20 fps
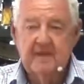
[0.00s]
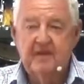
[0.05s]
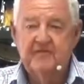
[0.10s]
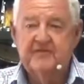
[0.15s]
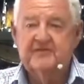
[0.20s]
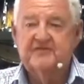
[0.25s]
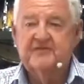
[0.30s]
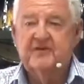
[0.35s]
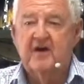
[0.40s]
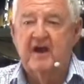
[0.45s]

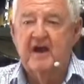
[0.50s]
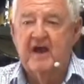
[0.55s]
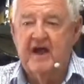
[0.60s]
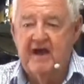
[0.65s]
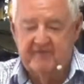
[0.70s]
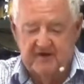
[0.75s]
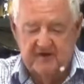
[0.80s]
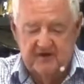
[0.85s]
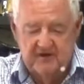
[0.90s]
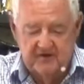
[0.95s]
if it's got
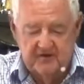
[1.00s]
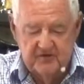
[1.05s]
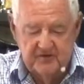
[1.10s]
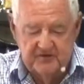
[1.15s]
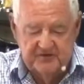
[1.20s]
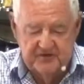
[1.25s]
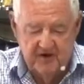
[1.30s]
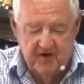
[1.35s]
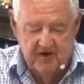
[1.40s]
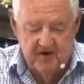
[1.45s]
having a
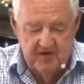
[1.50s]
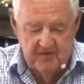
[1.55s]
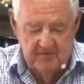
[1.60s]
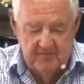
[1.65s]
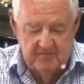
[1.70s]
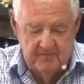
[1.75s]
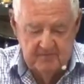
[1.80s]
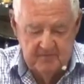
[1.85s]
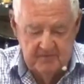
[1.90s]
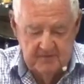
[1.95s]
good
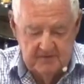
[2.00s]
time.